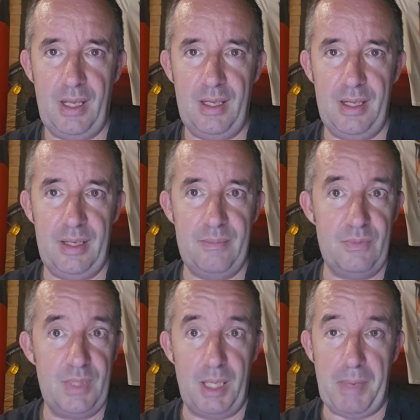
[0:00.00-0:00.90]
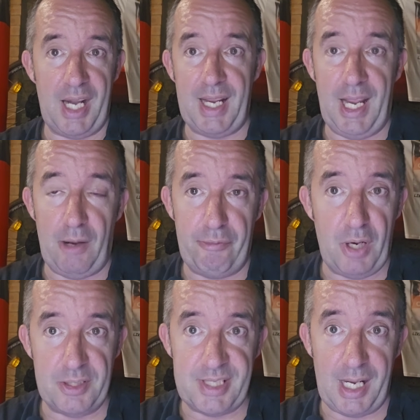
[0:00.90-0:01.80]
And no matter how
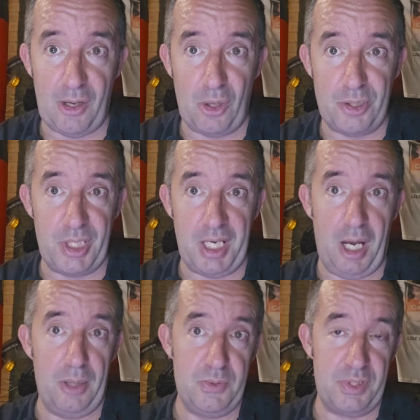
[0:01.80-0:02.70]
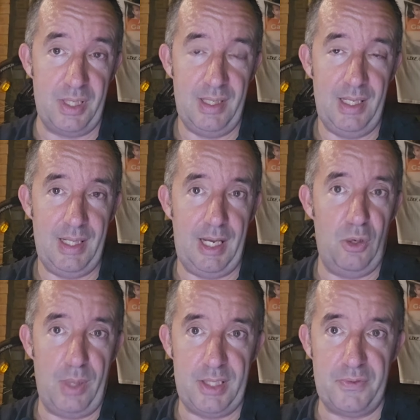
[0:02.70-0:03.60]
far technology goes, they
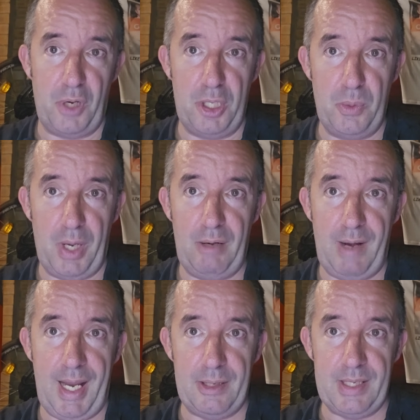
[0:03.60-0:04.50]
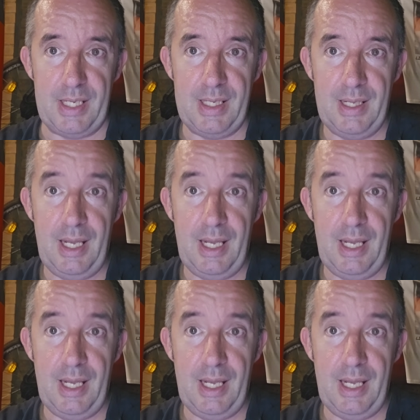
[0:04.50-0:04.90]
always find a way around it.